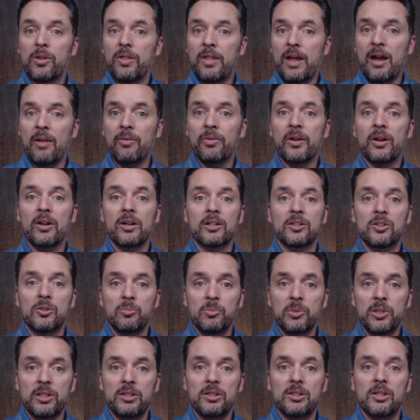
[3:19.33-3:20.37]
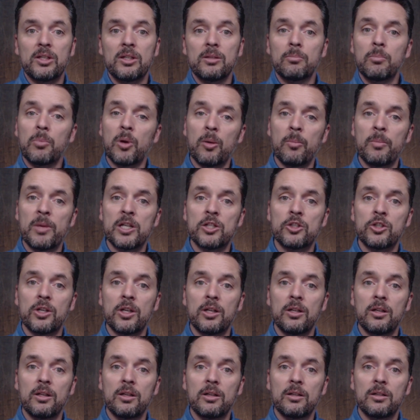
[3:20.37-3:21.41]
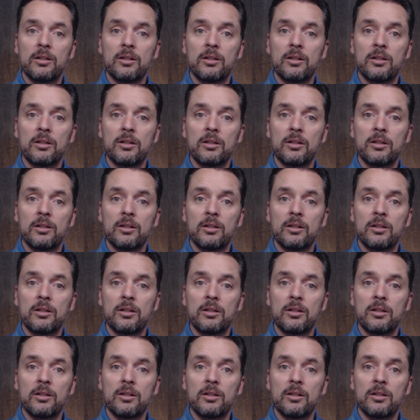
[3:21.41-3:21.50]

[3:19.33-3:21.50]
without their explicit permission.